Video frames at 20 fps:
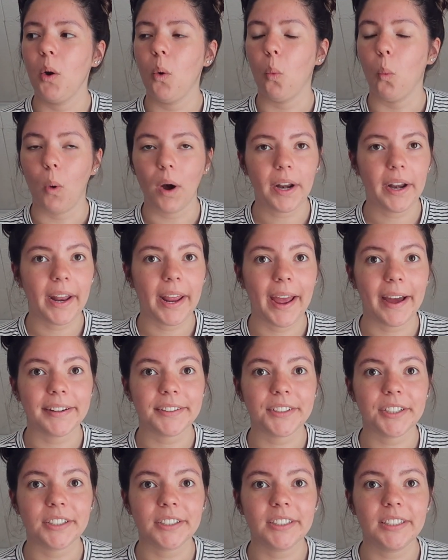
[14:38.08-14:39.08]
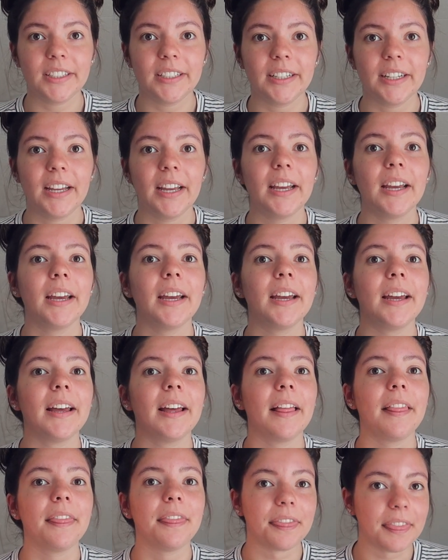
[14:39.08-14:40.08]
One day I looked,
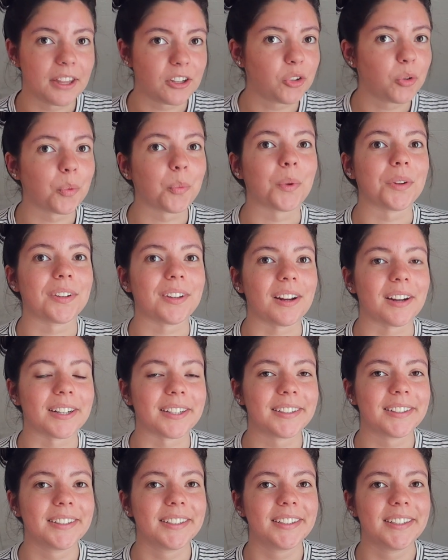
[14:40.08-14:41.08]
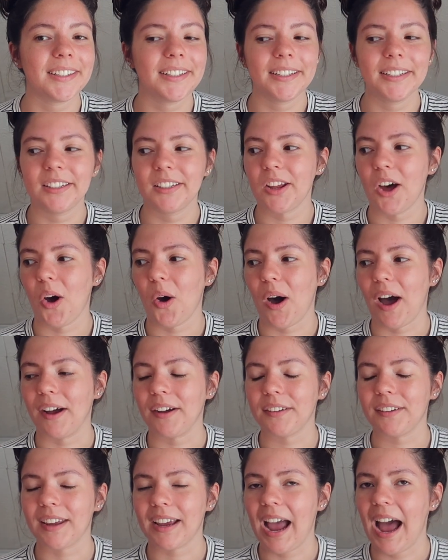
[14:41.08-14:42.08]
this one was there. So I
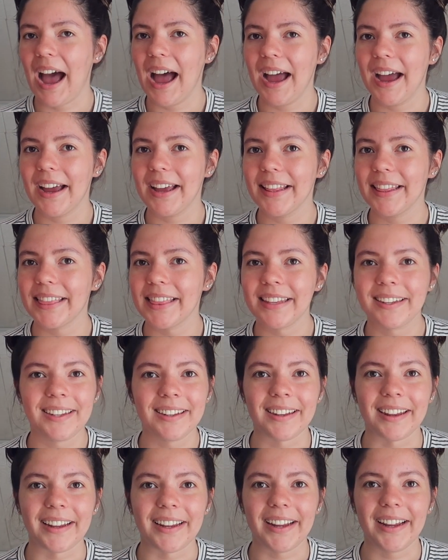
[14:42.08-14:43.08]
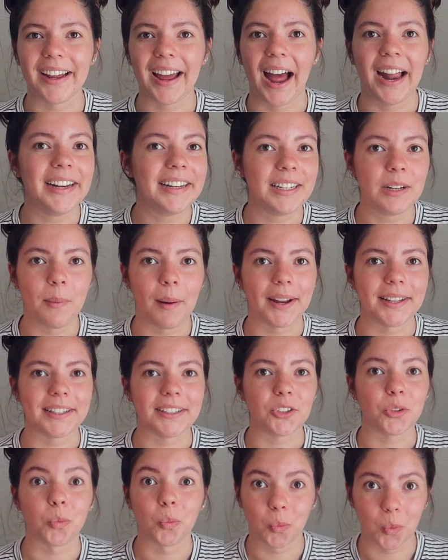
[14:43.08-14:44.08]
was like, this is it. I need to buy
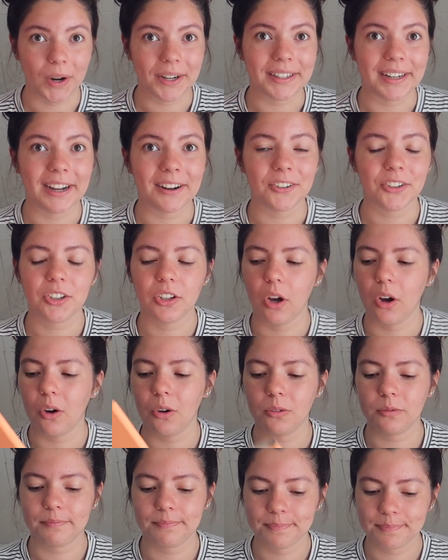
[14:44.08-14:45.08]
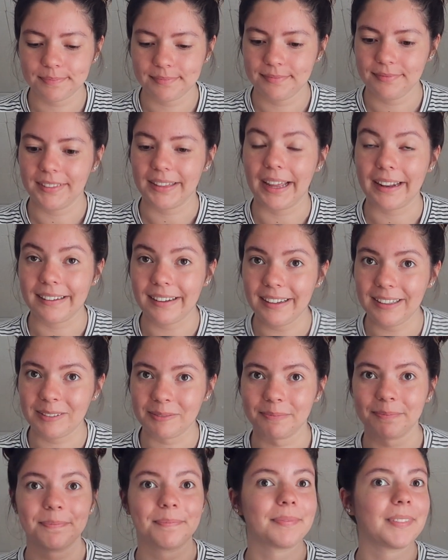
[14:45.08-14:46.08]
this right now. So that day,
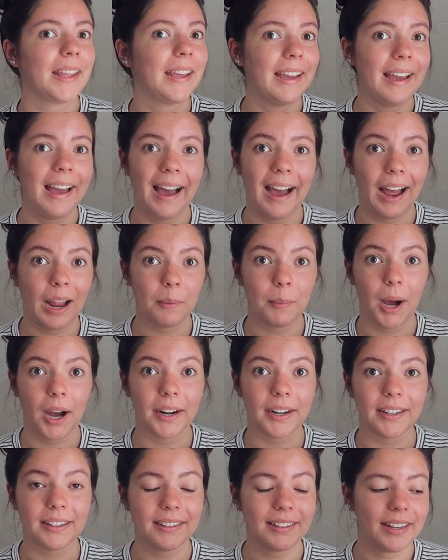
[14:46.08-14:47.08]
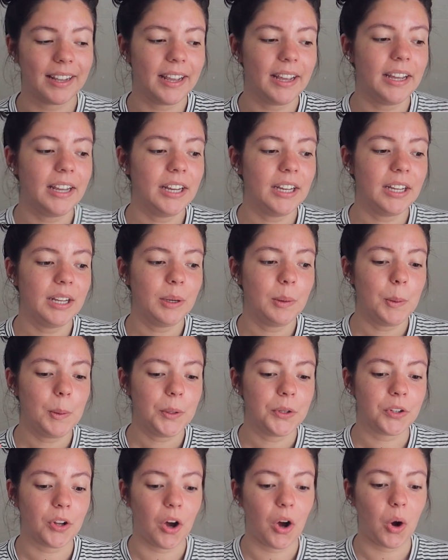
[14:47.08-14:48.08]
I bought it.
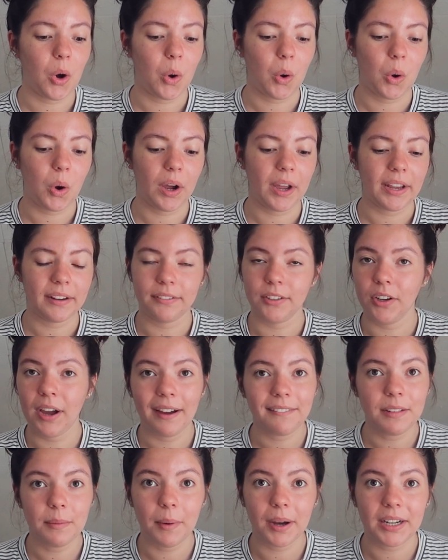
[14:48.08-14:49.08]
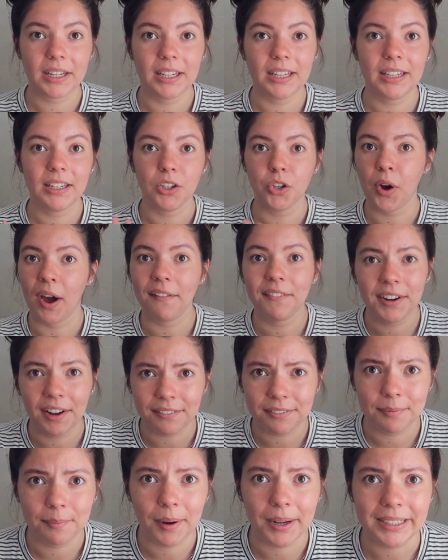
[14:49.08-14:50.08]
So if you have the money, you have
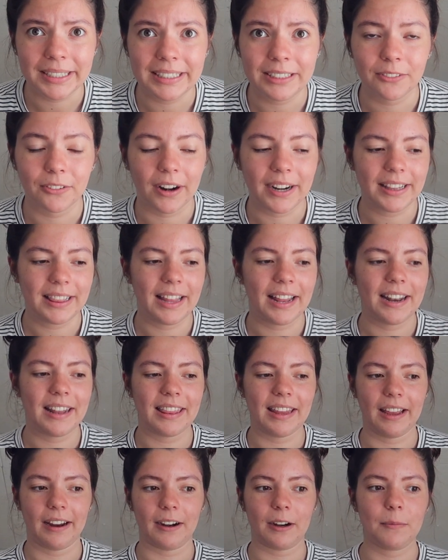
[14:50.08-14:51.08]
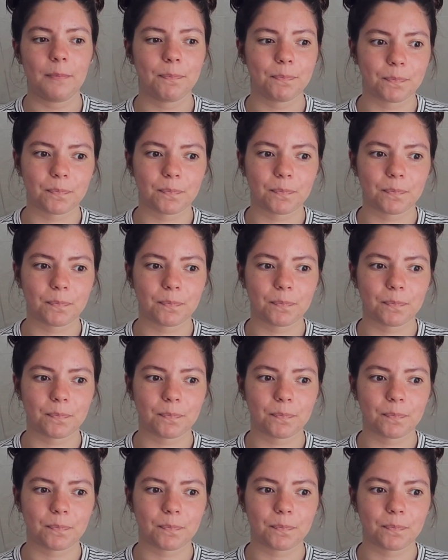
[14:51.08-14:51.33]
enough money right then and there,